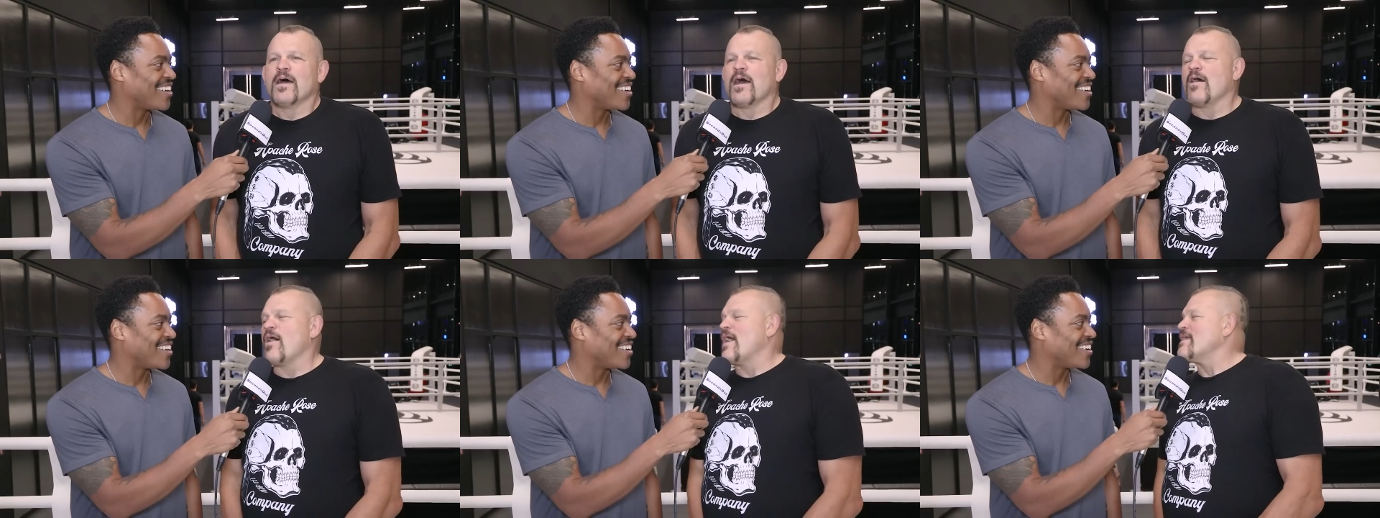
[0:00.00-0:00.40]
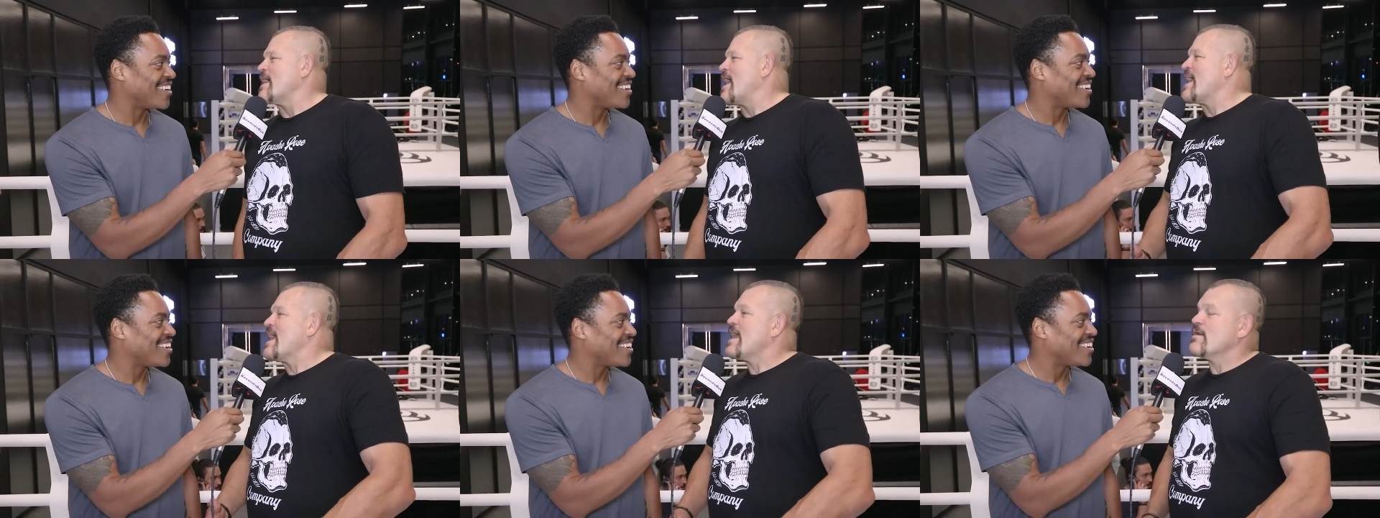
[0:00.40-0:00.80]
Speaker 1: Oh, I,
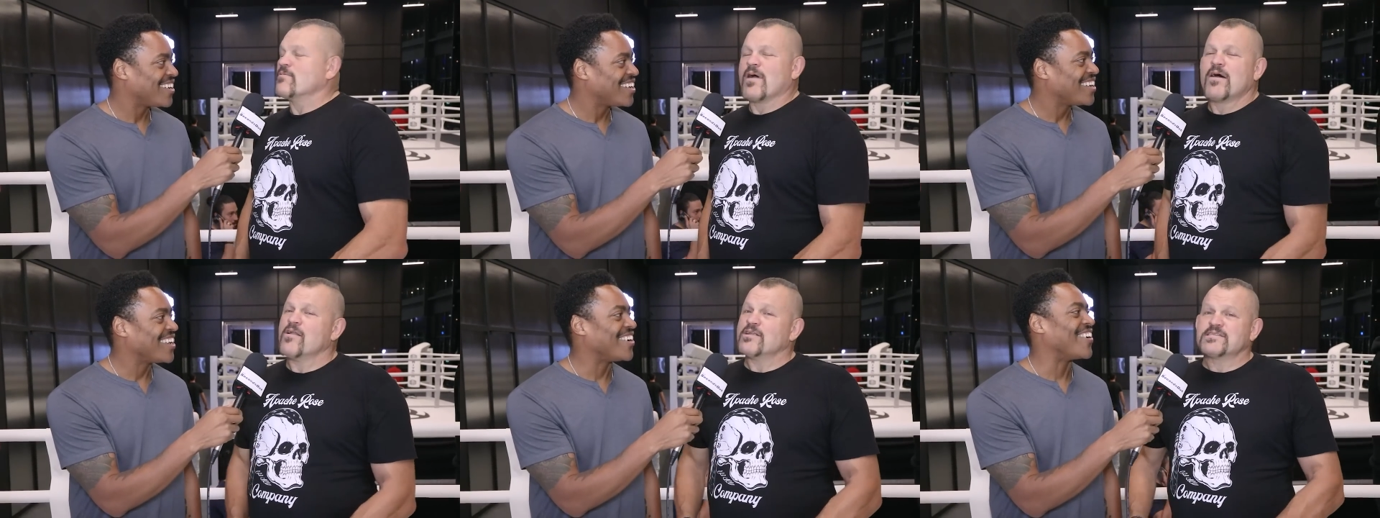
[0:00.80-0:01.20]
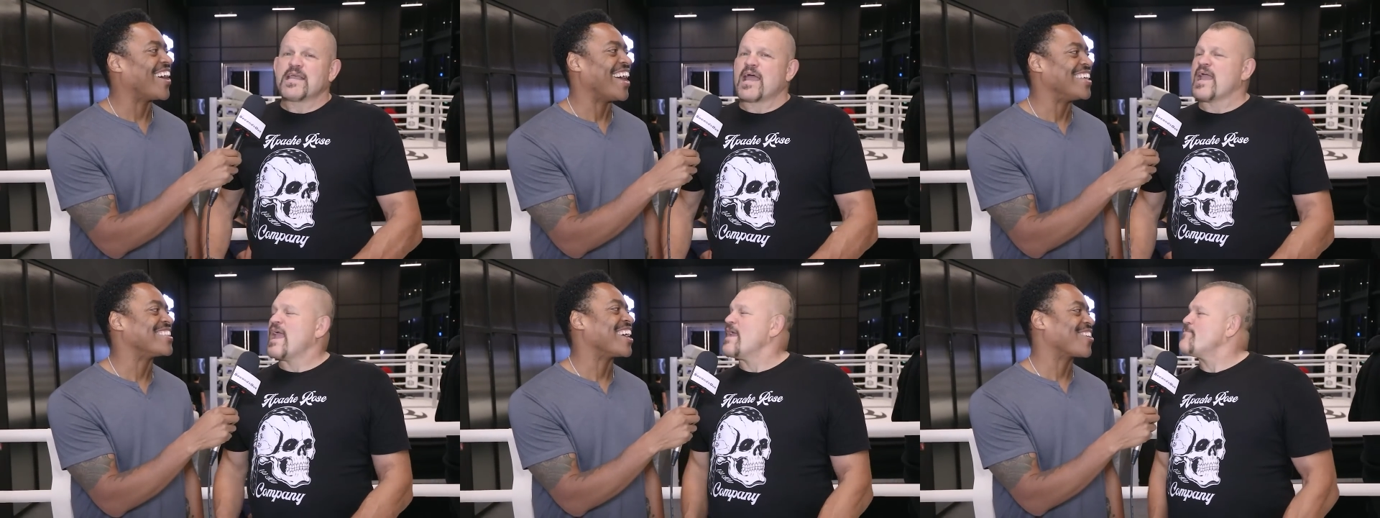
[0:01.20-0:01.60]
I hate, say
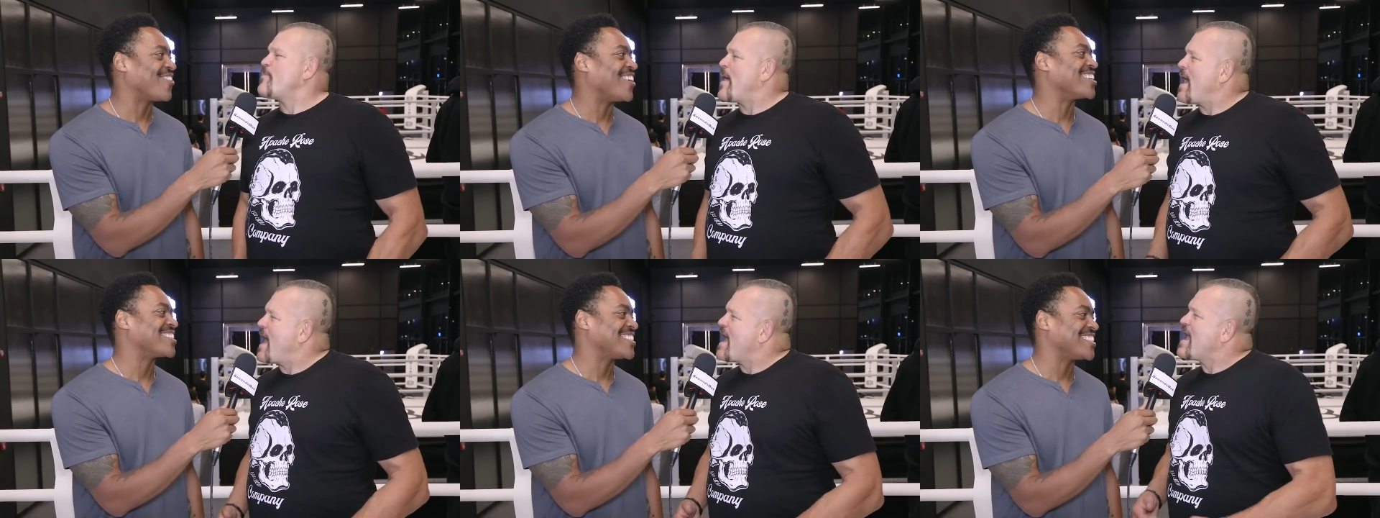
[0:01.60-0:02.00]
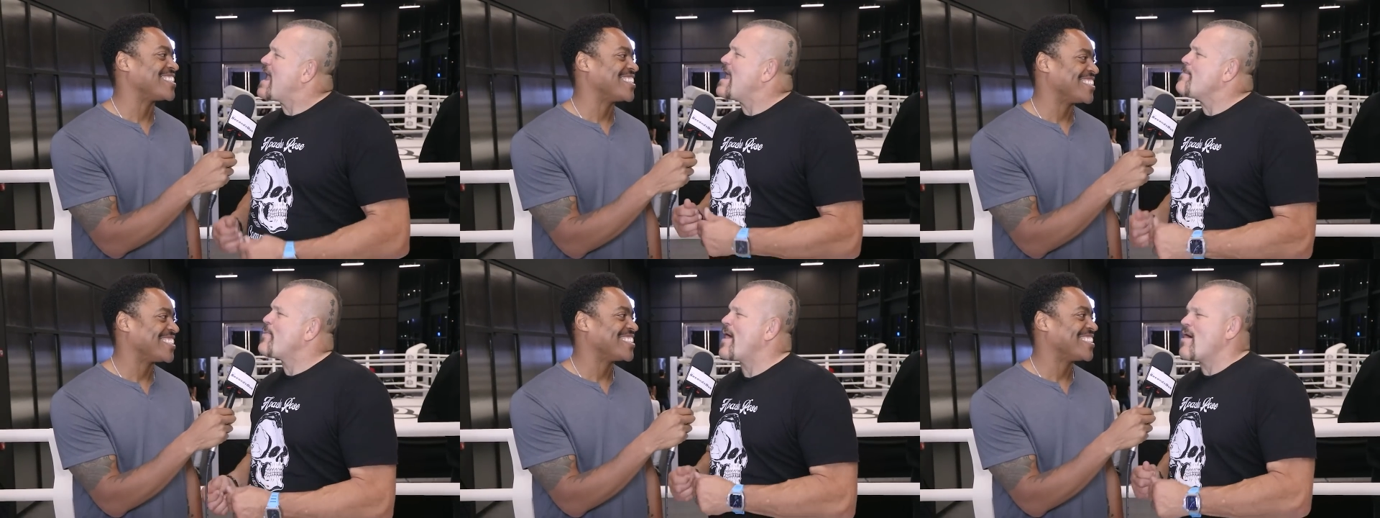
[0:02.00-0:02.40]
I hate, I
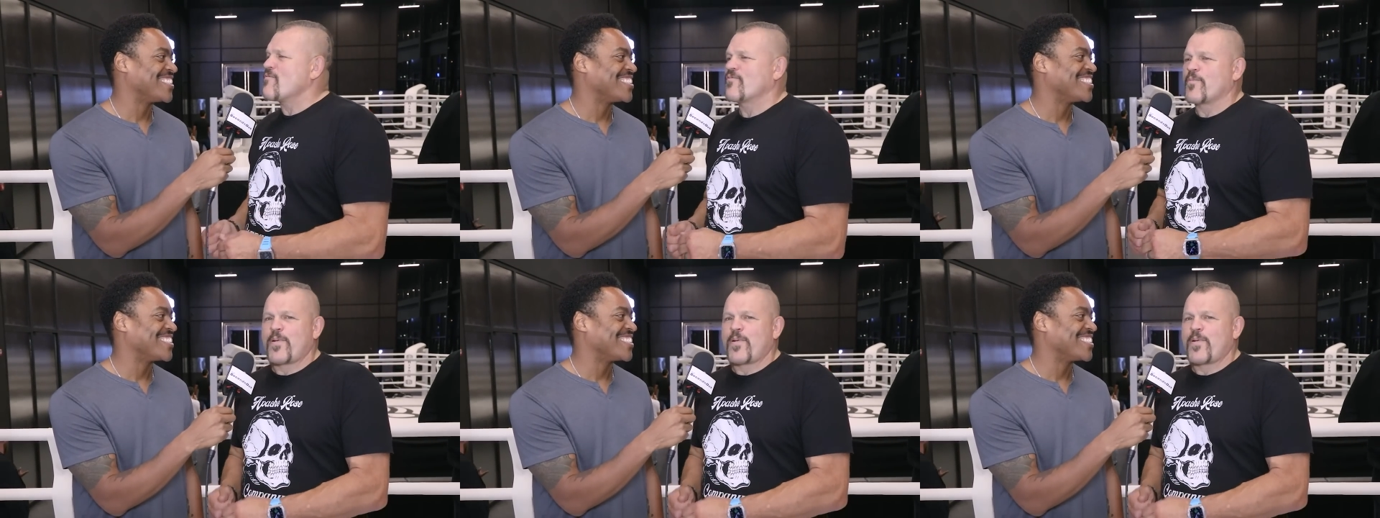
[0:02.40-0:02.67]
hate pound for